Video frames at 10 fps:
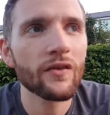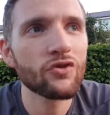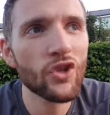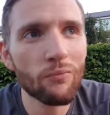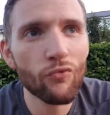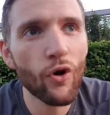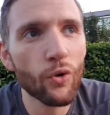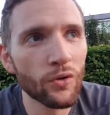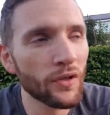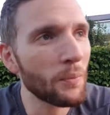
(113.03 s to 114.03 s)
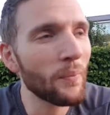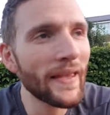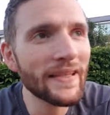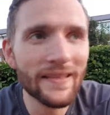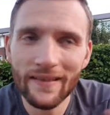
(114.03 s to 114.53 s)
Jim Rohn, an
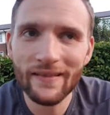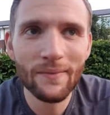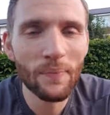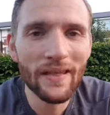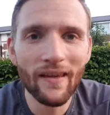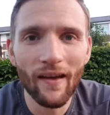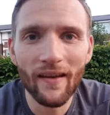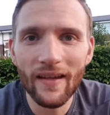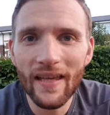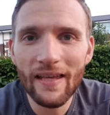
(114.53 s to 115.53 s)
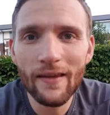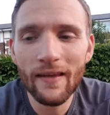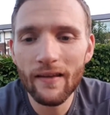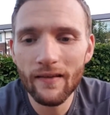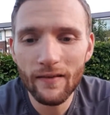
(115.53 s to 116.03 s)
amazing speaker, he
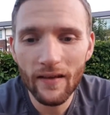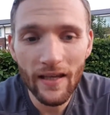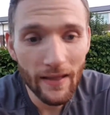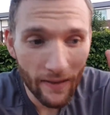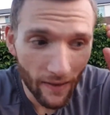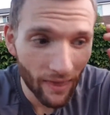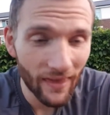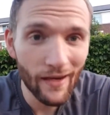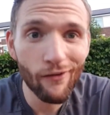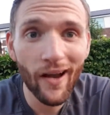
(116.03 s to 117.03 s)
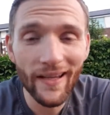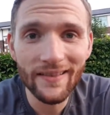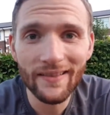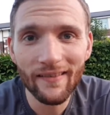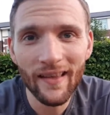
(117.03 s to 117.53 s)

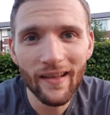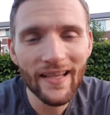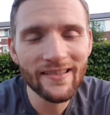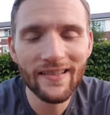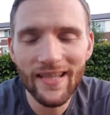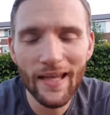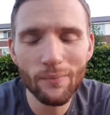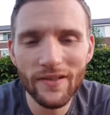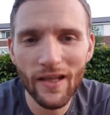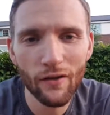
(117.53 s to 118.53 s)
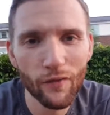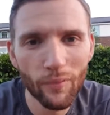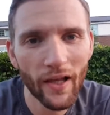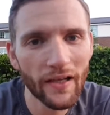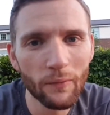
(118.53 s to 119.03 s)
theorized that less than 10% of the
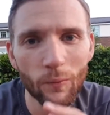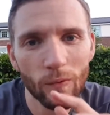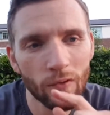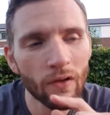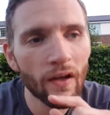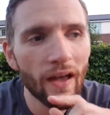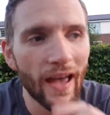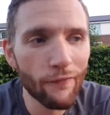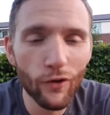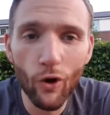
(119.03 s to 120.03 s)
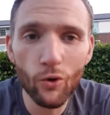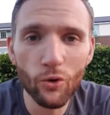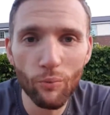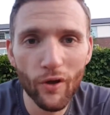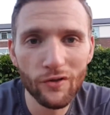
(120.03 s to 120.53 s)
planet will ever go to a
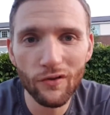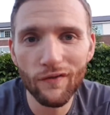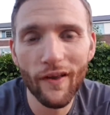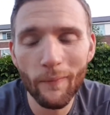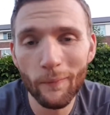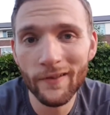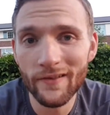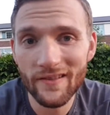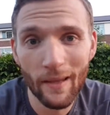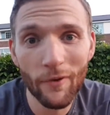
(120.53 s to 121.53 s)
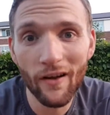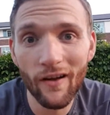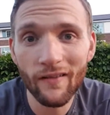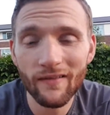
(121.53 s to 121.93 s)
personal development seminar.